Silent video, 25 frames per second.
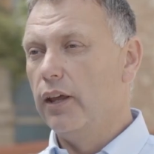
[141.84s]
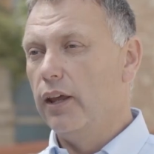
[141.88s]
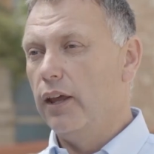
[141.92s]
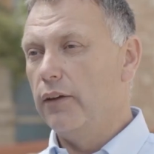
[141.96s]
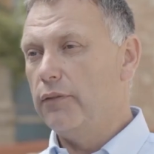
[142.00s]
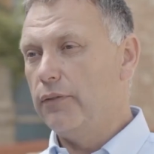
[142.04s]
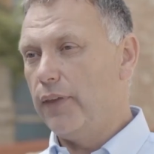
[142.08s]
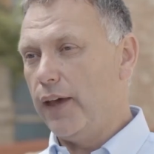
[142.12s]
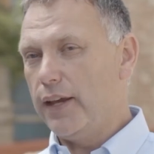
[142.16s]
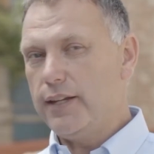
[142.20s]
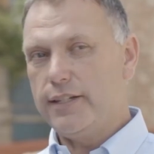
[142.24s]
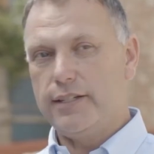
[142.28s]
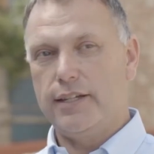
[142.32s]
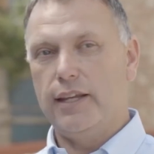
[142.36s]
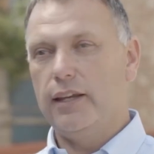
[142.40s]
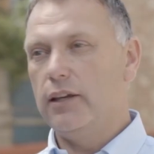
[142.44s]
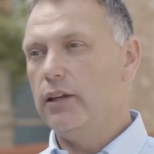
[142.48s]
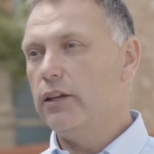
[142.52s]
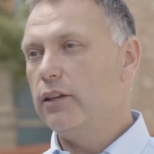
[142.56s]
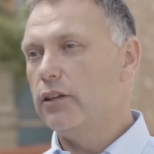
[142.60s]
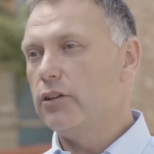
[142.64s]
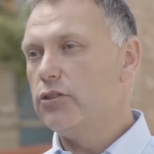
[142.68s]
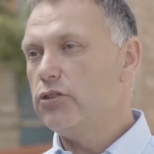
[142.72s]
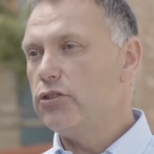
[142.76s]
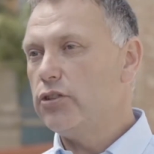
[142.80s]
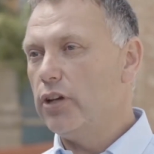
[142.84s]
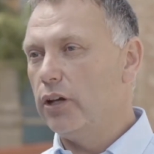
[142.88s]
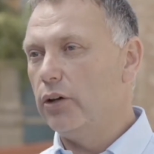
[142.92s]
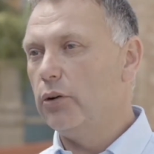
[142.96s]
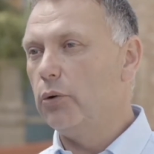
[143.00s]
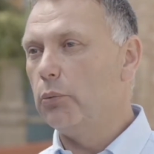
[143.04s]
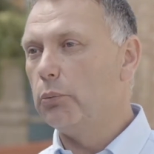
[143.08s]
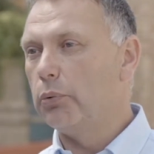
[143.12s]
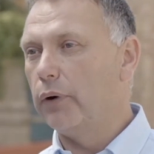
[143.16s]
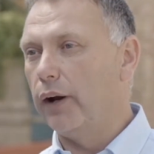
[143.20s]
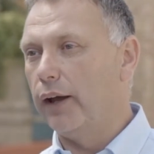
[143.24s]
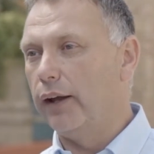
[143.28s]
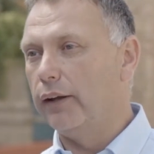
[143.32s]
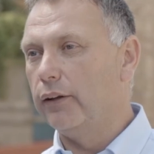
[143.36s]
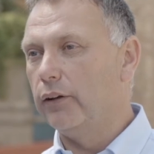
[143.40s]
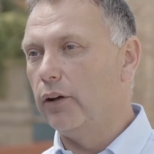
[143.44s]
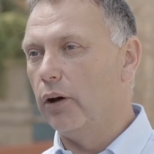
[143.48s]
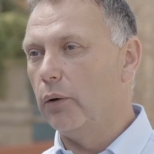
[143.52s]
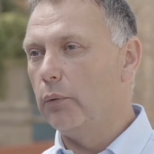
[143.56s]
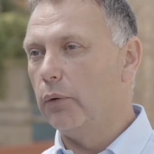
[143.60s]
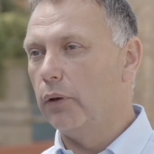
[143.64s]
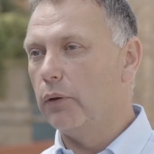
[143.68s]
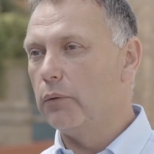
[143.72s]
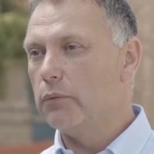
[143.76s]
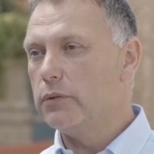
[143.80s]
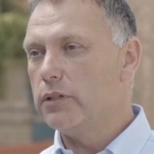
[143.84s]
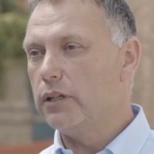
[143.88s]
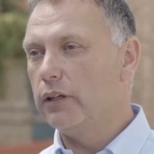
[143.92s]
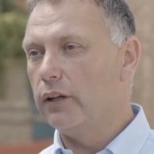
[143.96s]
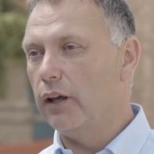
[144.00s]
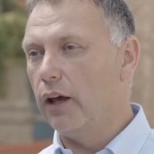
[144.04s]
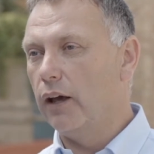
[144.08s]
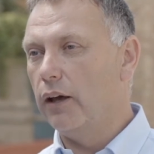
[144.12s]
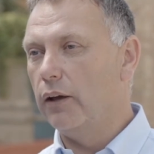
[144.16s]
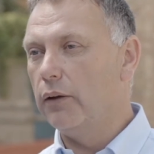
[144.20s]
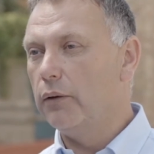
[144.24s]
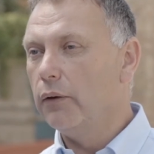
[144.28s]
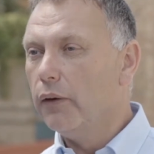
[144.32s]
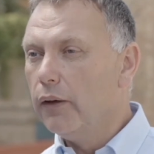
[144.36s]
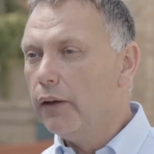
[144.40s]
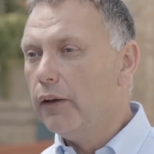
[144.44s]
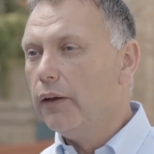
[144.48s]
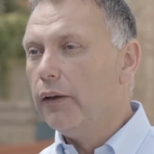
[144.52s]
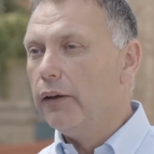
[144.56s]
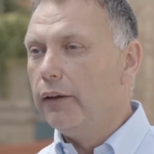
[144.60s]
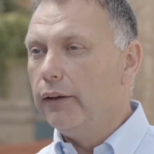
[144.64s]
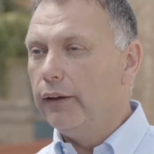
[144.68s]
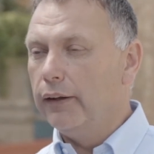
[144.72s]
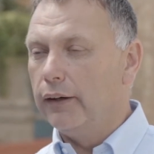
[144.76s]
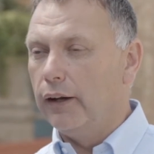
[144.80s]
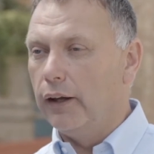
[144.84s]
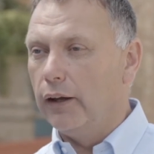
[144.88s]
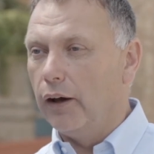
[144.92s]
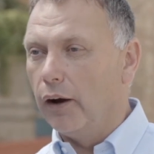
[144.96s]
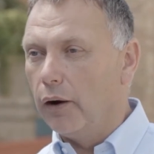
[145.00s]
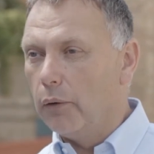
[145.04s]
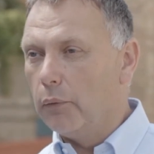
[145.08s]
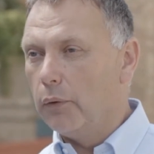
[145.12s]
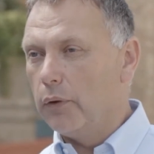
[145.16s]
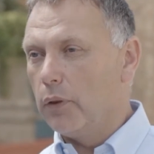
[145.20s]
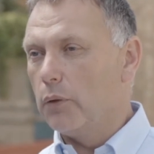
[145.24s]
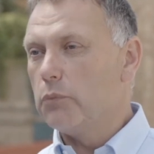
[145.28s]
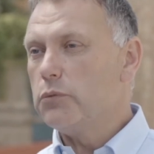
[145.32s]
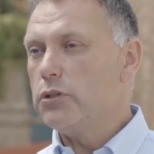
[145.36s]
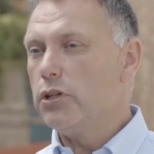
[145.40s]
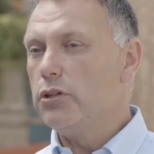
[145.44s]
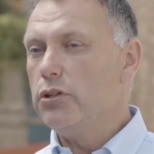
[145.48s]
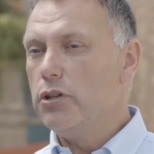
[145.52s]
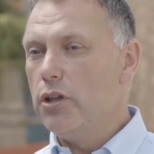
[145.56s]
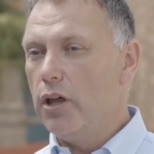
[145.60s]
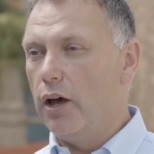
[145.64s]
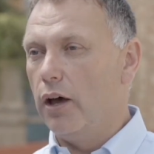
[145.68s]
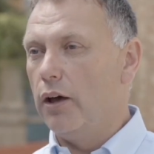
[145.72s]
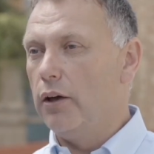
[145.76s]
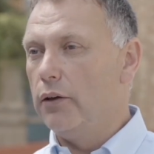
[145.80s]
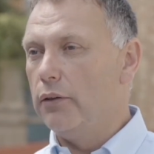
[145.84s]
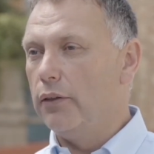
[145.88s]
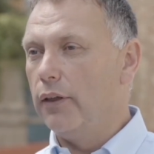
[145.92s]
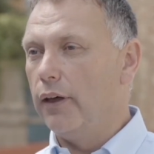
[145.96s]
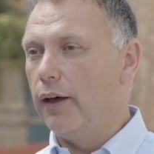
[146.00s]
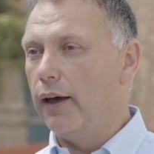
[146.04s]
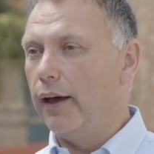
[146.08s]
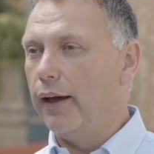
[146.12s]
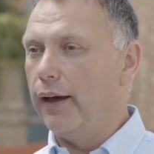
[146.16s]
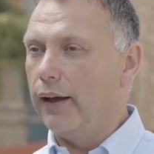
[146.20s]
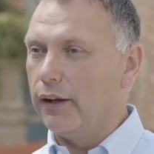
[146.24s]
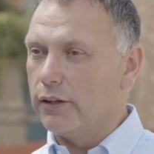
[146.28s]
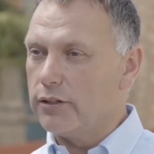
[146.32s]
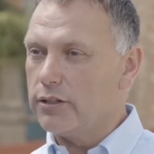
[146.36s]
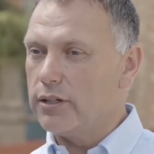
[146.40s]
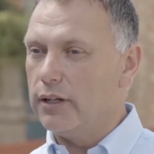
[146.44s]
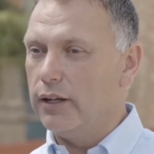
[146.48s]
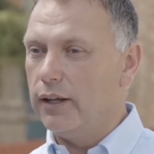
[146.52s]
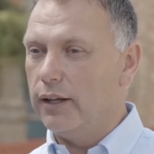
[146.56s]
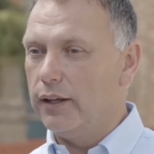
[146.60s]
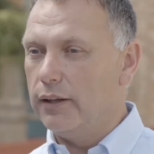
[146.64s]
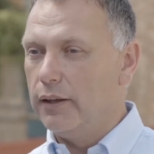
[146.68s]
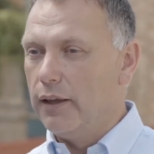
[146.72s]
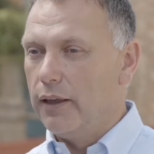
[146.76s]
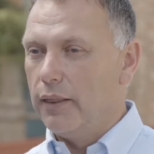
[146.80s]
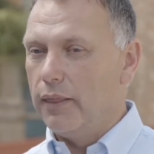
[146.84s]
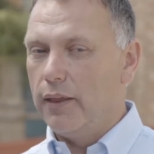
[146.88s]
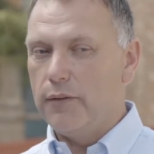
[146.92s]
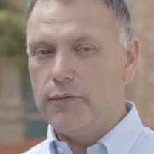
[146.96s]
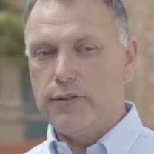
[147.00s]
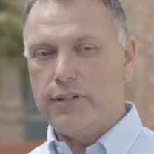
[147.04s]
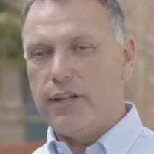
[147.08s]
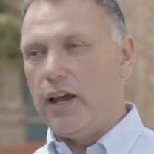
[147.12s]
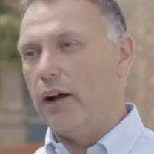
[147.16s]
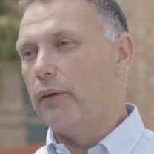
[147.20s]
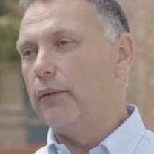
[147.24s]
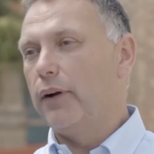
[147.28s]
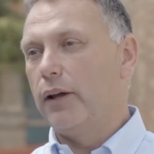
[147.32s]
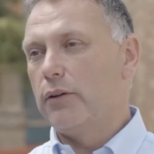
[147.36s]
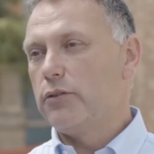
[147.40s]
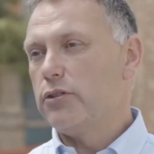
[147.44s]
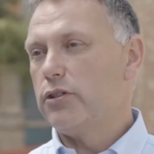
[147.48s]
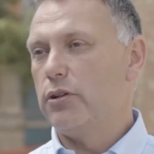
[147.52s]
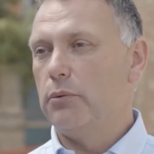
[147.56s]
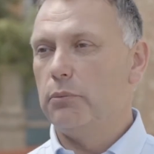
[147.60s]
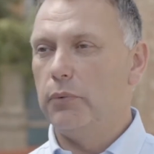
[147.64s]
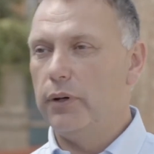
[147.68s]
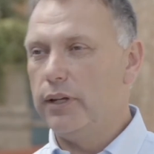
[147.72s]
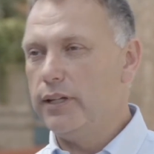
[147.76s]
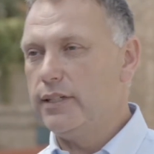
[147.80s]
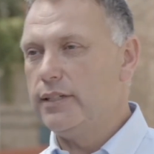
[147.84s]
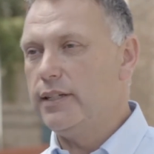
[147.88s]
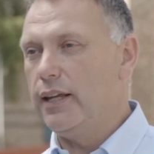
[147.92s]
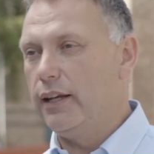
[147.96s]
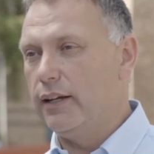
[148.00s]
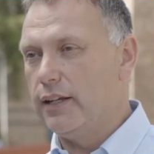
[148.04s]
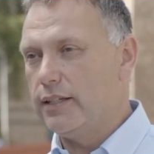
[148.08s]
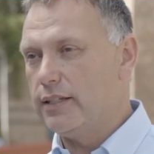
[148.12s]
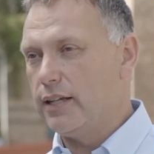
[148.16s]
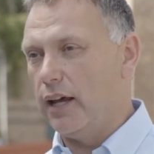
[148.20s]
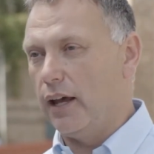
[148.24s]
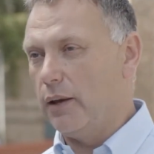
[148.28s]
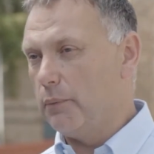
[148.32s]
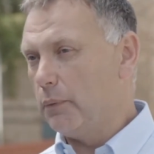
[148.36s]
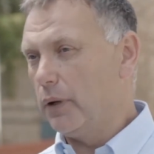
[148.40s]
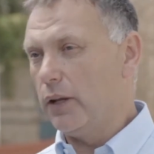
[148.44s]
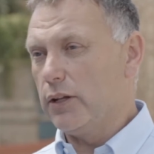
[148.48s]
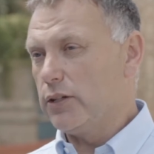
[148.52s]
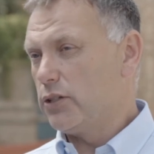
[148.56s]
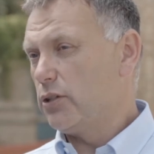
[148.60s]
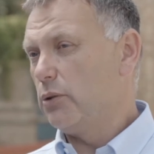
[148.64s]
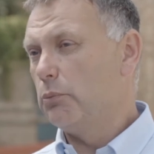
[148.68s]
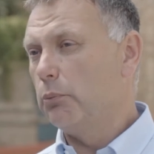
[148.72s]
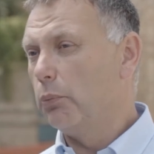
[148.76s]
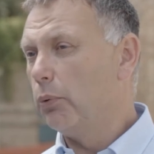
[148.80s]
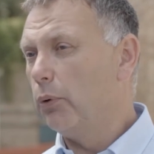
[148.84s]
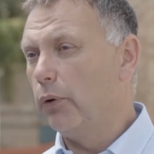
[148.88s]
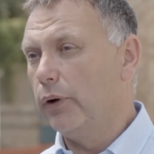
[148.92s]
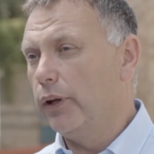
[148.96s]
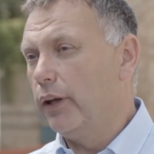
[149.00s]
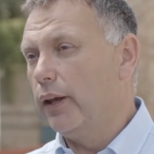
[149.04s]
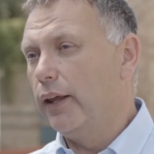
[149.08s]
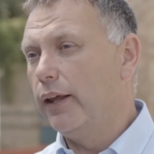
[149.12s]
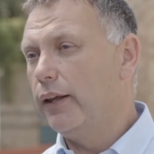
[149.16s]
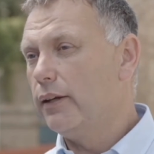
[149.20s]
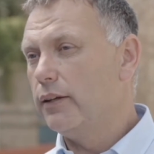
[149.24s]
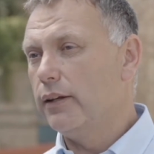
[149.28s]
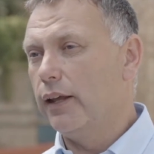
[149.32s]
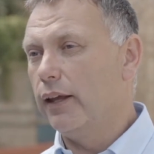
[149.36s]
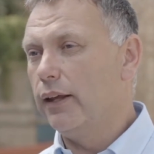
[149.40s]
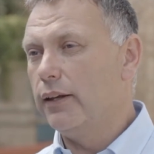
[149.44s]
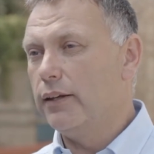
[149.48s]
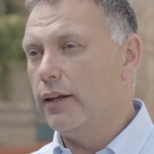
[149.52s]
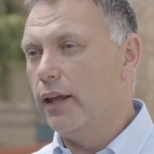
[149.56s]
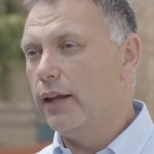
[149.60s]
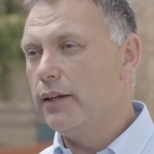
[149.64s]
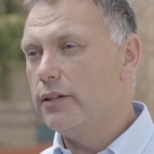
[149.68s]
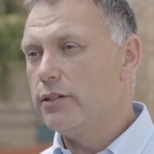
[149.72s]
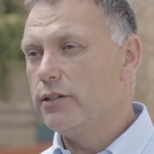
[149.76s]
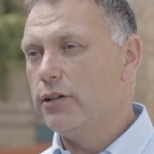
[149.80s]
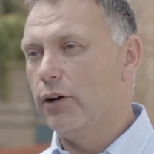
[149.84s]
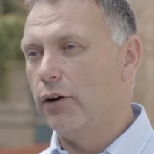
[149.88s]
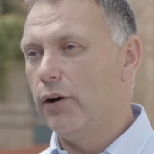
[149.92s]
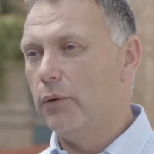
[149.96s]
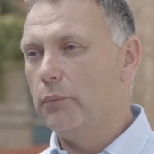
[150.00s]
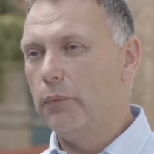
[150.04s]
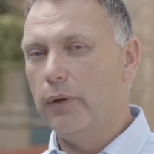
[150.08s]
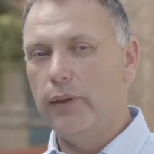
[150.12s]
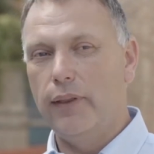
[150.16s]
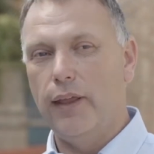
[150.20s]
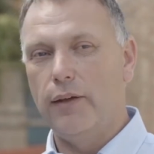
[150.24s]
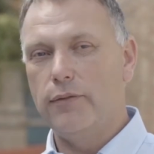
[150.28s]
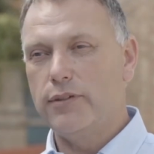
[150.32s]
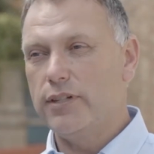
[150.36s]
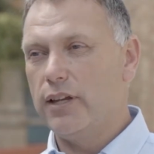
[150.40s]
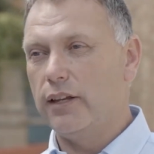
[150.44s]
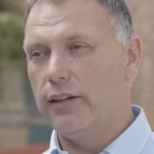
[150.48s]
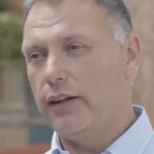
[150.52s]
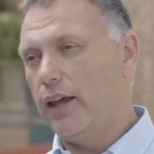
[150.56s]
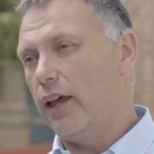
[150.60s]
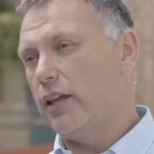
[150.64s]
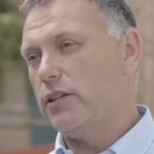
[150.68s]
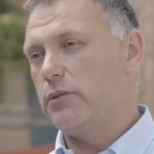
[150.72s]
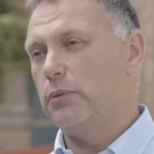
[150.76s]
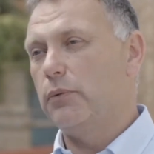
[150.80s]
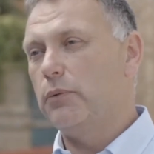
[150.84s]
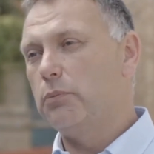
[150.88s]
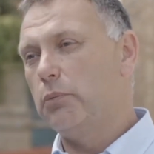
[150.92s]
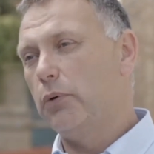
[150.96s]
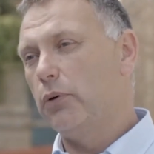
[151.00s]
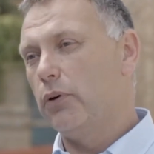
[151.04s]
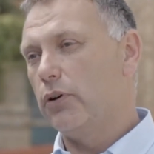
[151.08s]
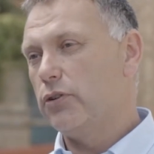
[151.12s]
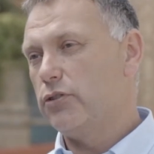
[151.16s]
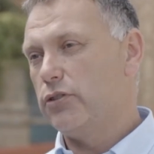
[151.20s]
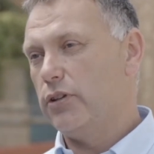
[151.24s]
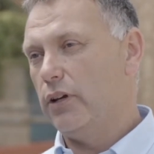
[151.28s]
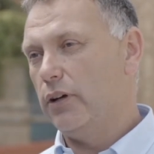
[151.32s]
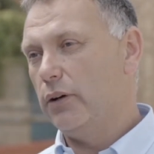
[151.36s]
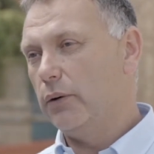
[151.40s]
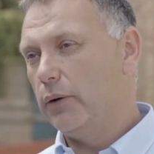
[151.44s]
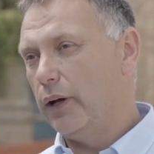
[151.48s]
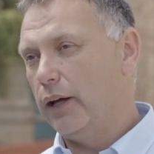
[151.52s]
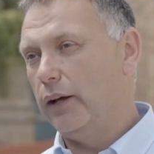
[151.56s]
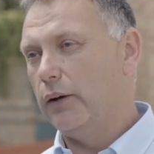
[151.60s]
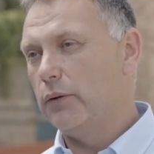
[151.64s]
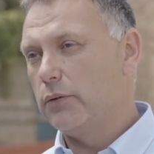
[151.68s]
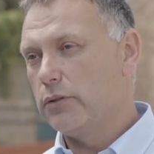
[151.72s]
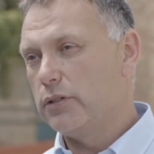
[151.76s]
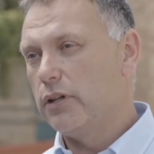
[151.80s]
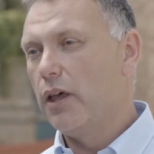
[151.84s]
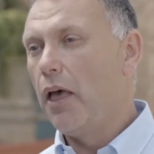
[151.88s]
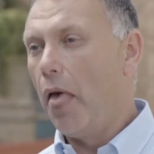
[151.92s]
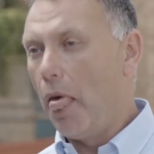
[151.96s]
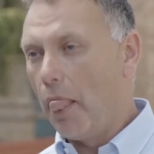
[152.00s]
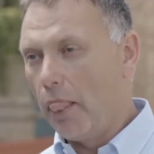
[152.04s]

If they see the Shiel brand, I want them to go, I want them to know that actually they've sat around somebody's dinner table at some point in time when they've said, yes, we've bought a Shiel house.